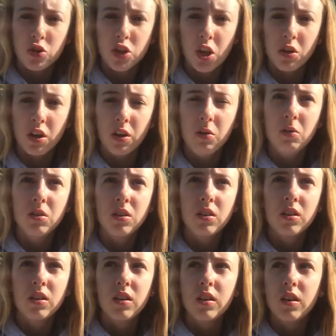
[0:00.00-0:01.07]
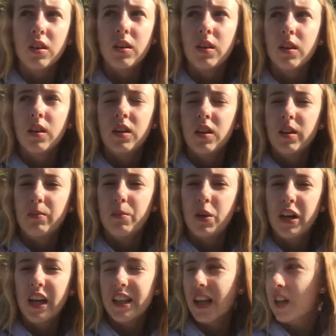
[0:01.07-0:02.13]
show you.
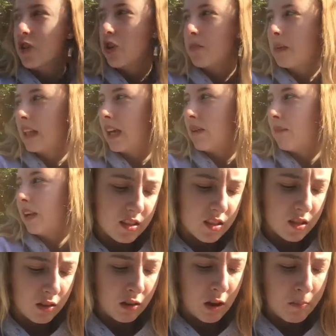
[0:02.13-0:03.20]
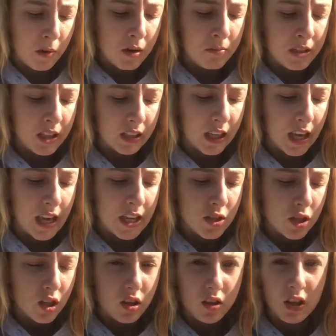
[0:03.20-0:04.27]
But he had like a droopy lip. So I put him in the cage,
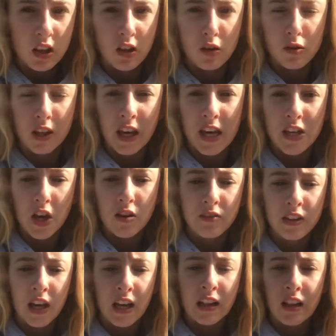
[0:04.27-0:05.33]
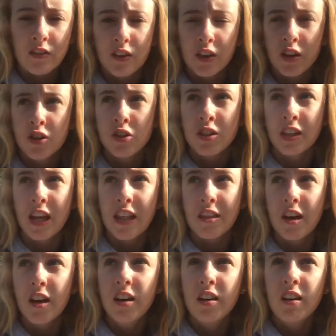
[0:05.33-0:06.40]
the other cage, overnight, and left the two
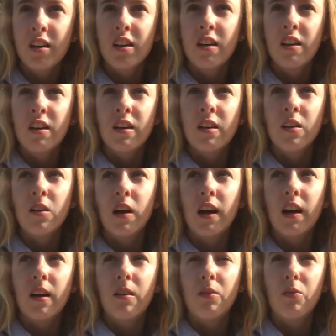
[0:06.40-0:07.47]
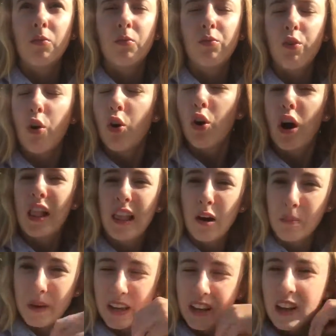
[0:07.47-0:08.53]
together for a little
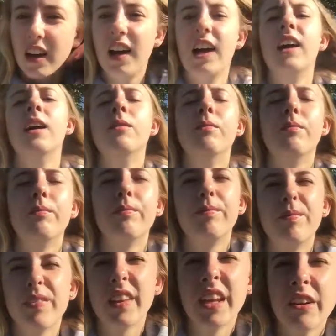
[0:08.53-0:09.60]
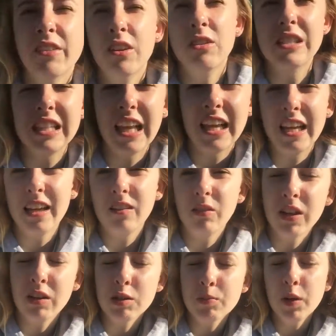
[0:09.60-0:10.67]
bit. Even though it was late,
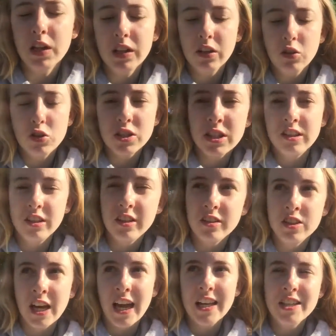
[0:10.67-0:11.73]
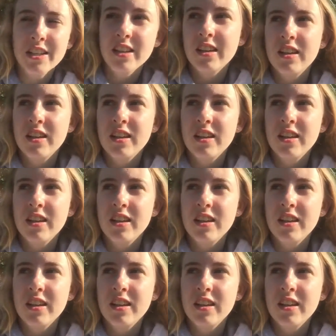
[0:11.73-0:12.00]
when I was putting Gus in the shed,